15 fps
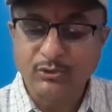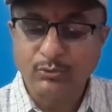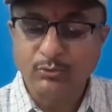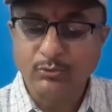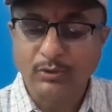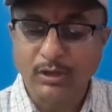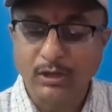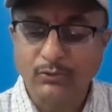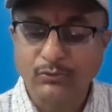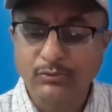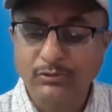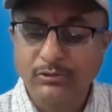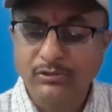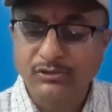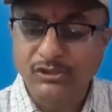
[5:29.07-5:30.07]
to how
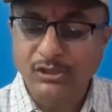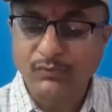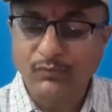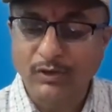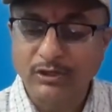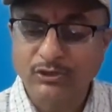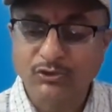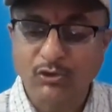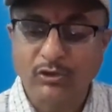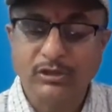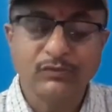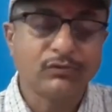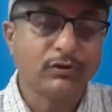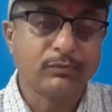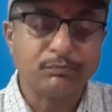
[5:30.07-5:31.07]
she felt
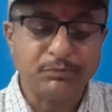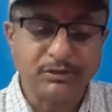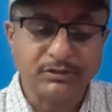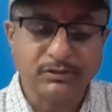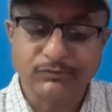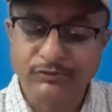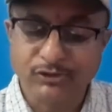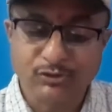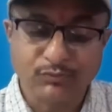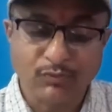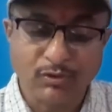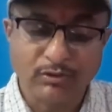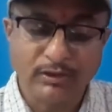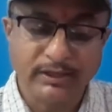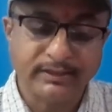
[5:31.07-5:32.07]
sorry for Peter first of all,